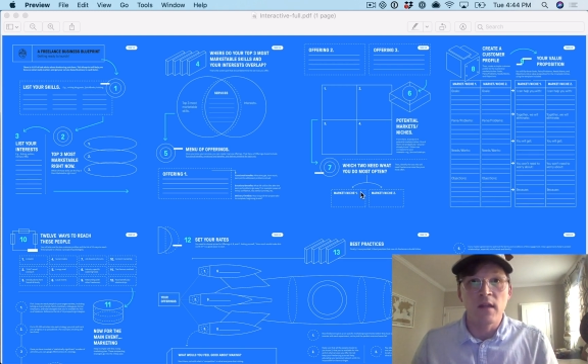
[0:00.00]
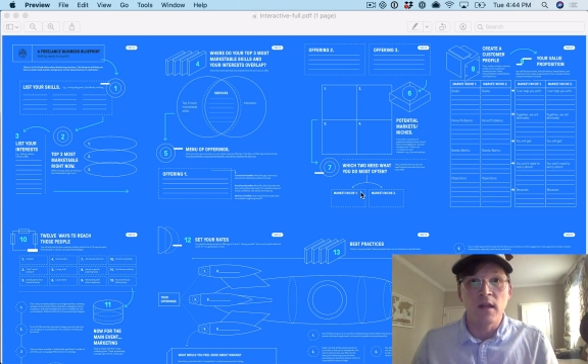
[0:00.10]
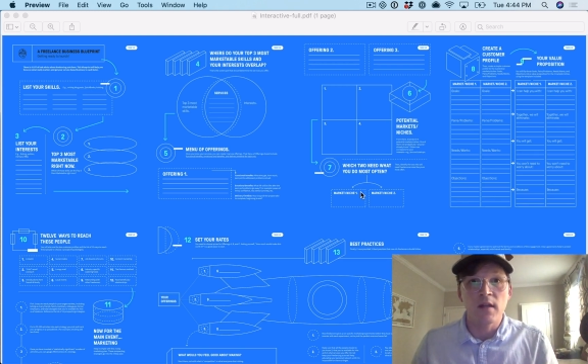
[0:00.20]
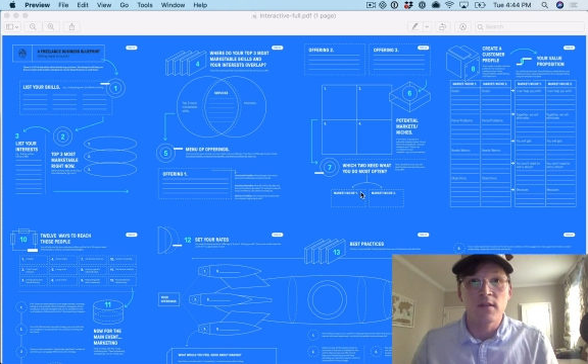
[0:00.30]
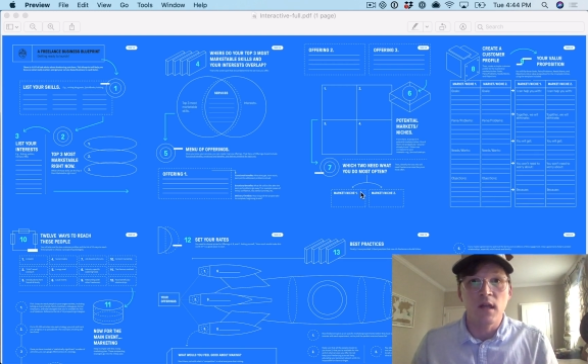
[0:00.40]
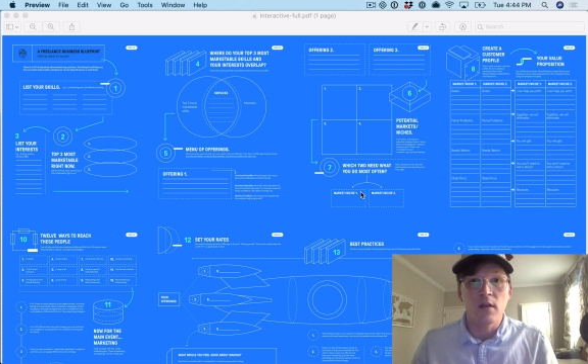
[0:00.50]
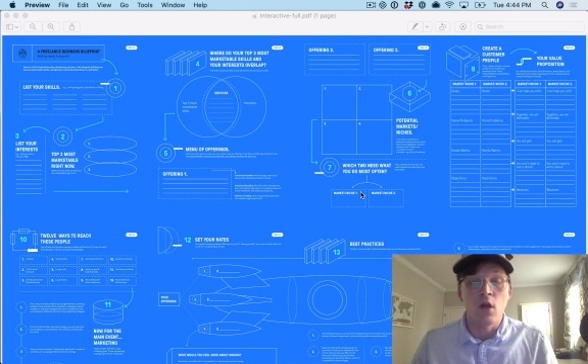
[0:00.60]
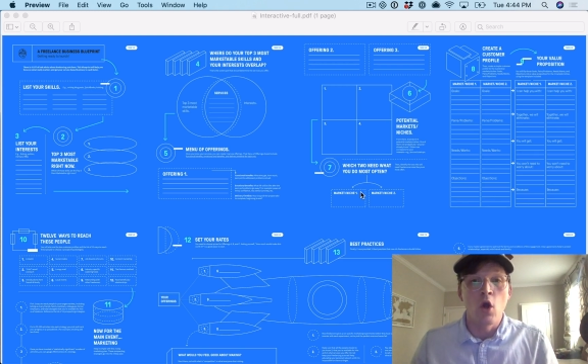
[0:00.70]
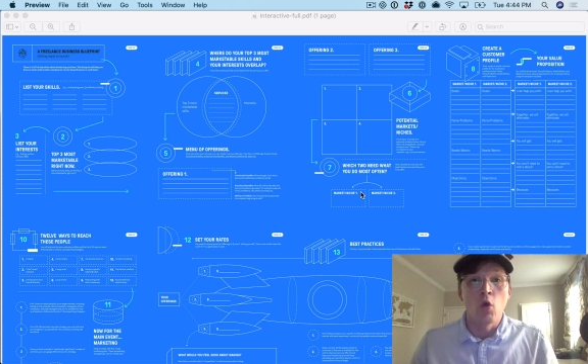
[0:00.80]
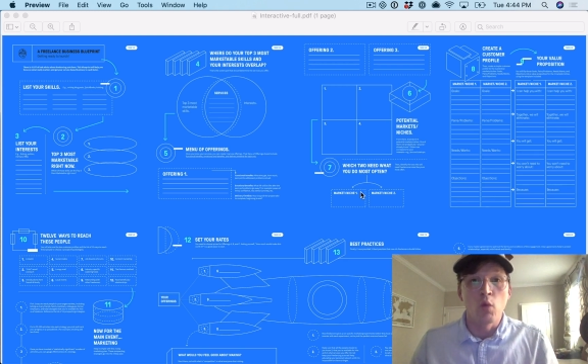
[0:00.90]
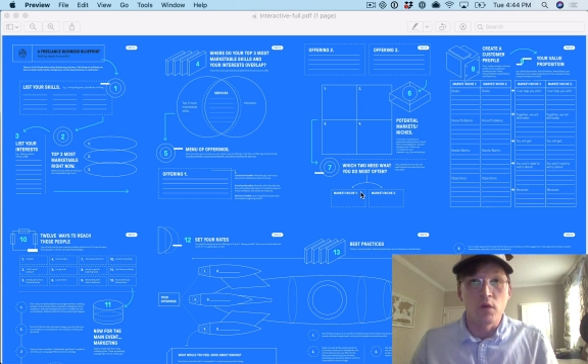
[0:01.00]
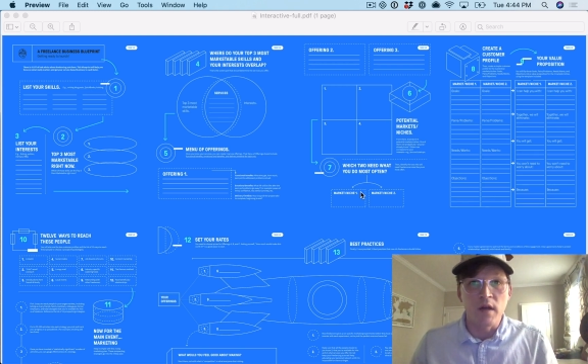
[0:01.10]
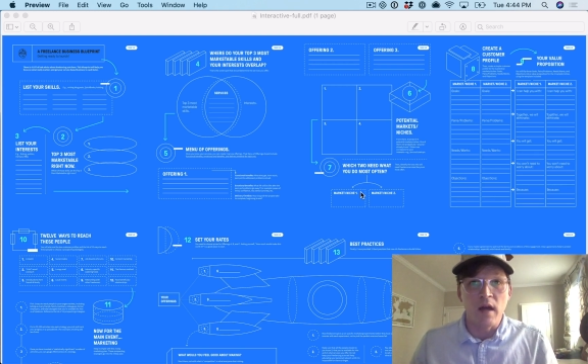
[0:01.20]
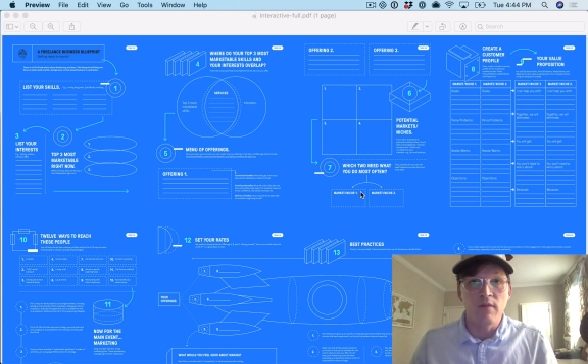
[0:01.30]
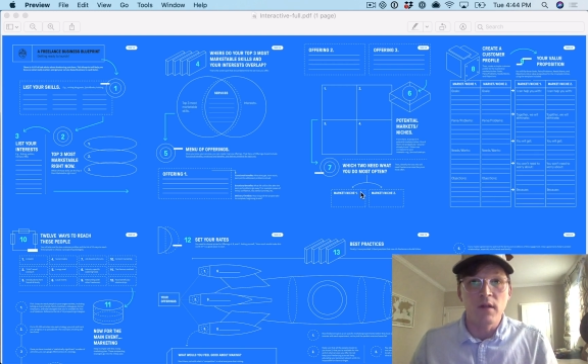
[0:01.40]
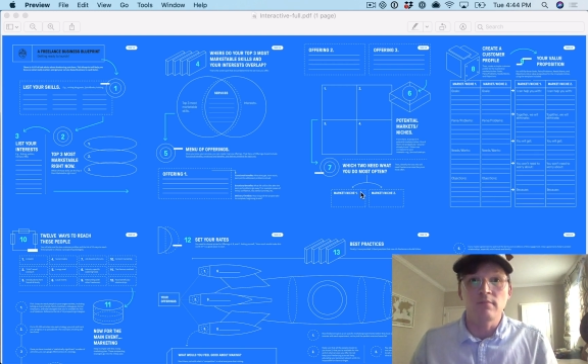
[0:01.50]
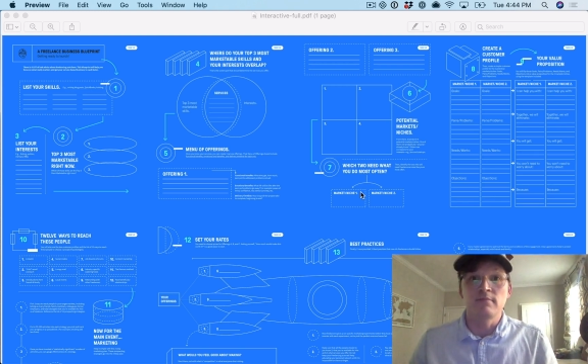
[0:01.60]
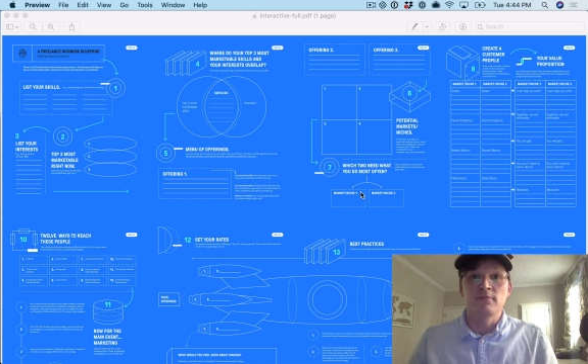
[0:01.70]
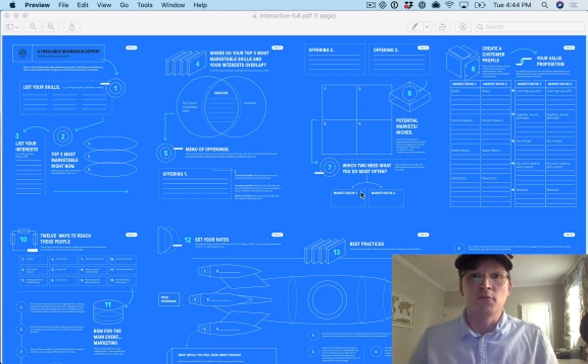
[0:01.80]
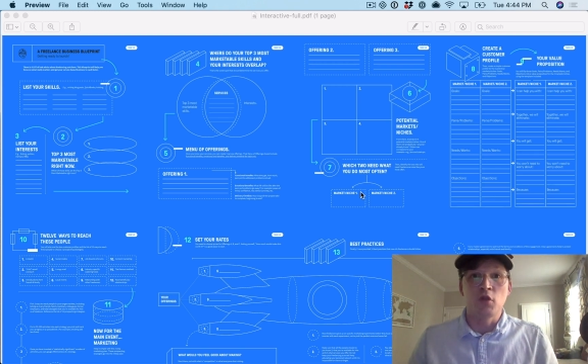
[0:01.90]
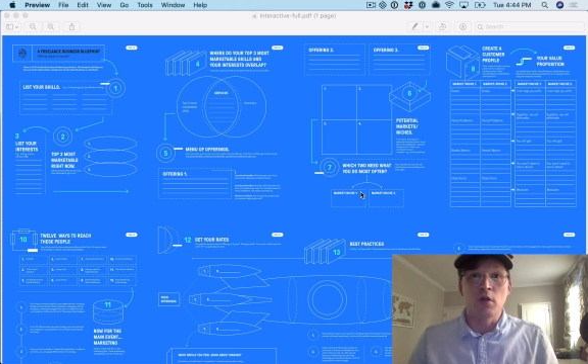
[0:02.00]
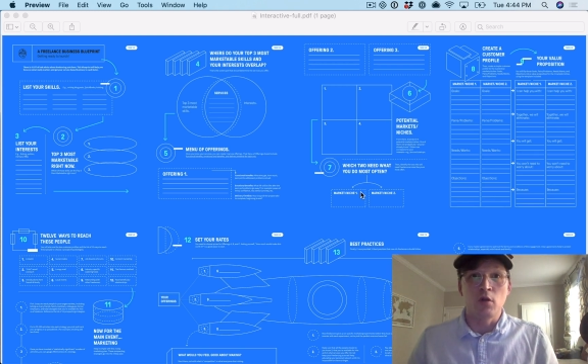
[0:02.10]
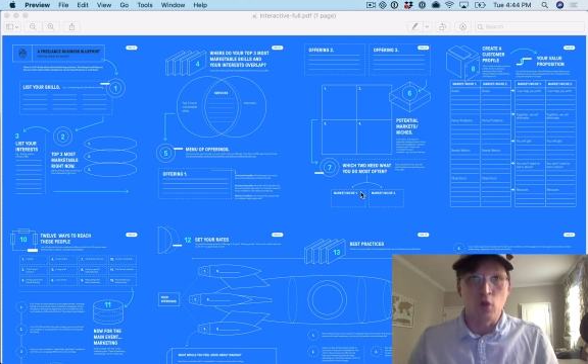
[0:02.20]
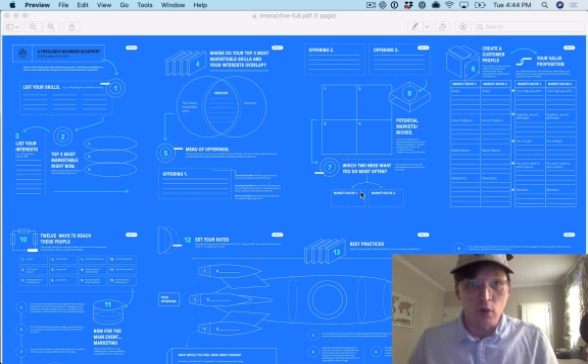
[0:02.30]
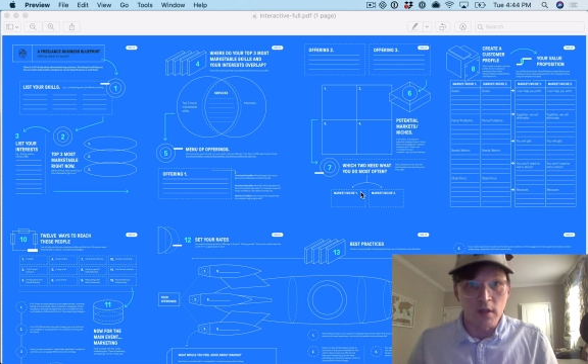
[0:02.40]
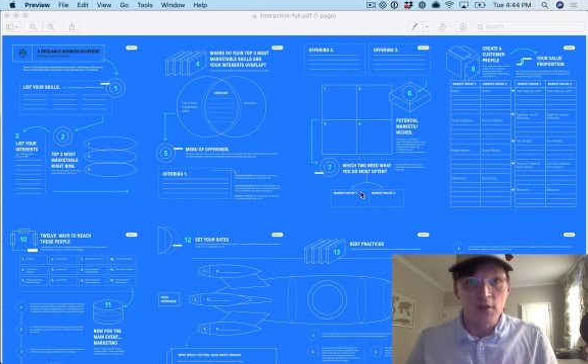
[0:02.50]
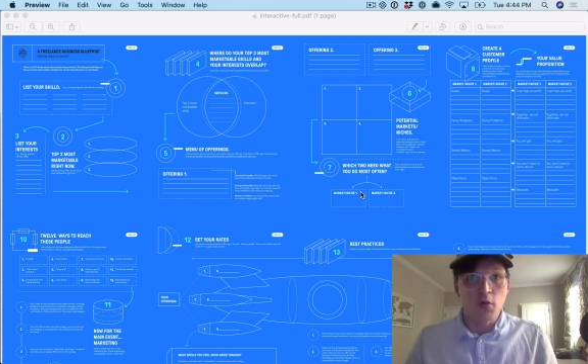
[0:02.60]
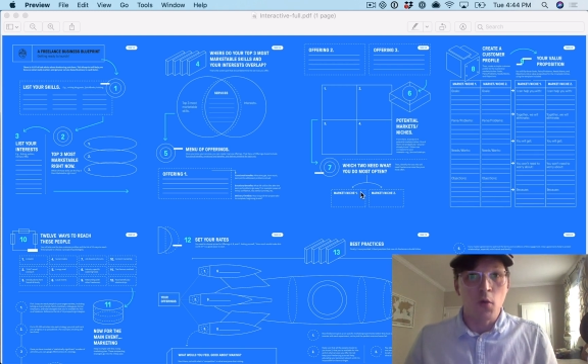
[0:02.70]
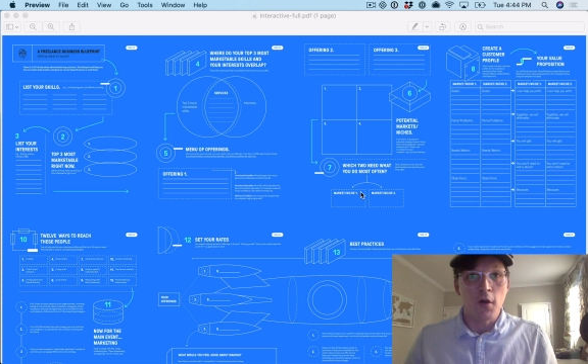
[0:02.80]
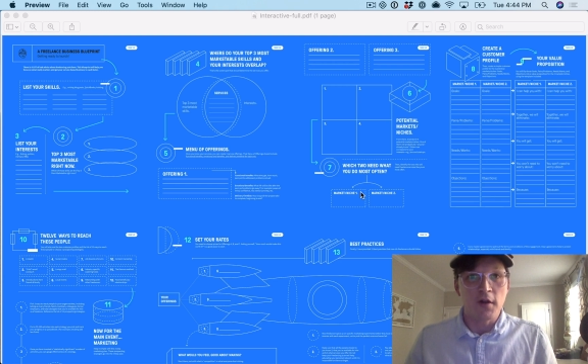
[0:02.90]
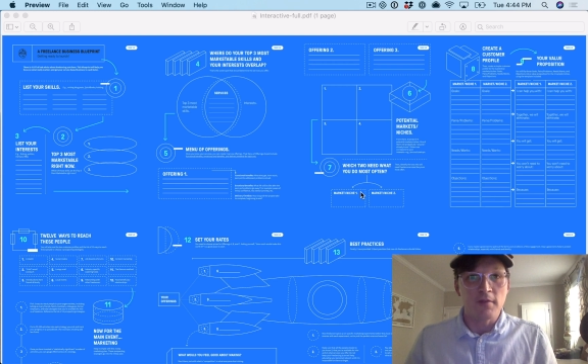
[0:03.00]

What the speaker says: like I said, we'll dive in. You'll get to work.